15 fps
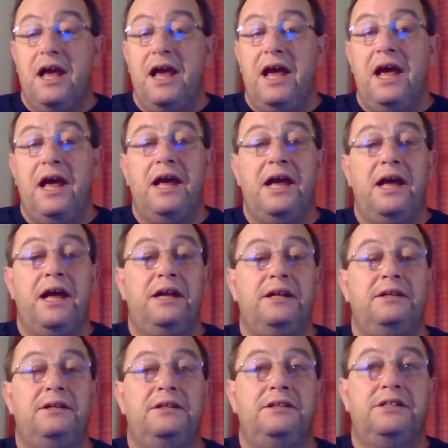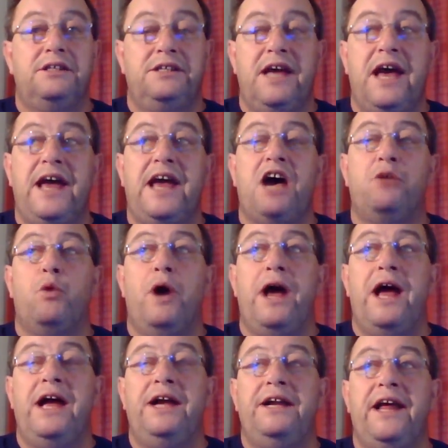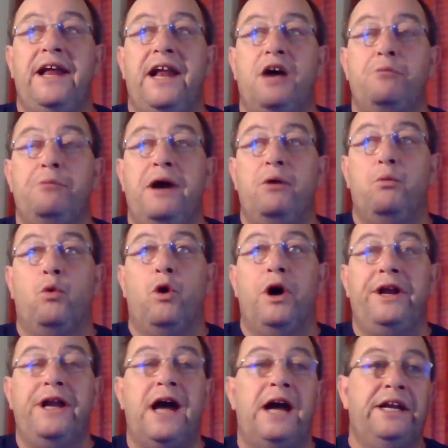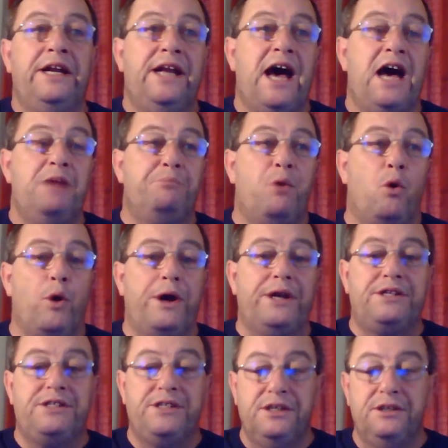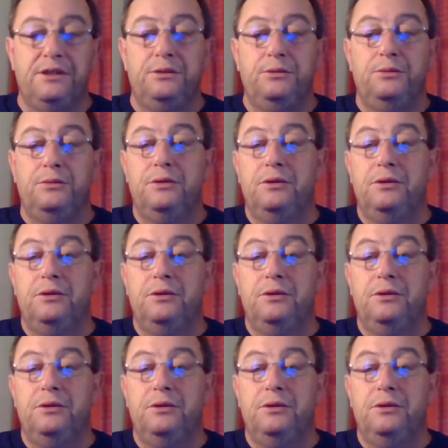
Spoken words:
And today I weighed, and I'm at 199.2.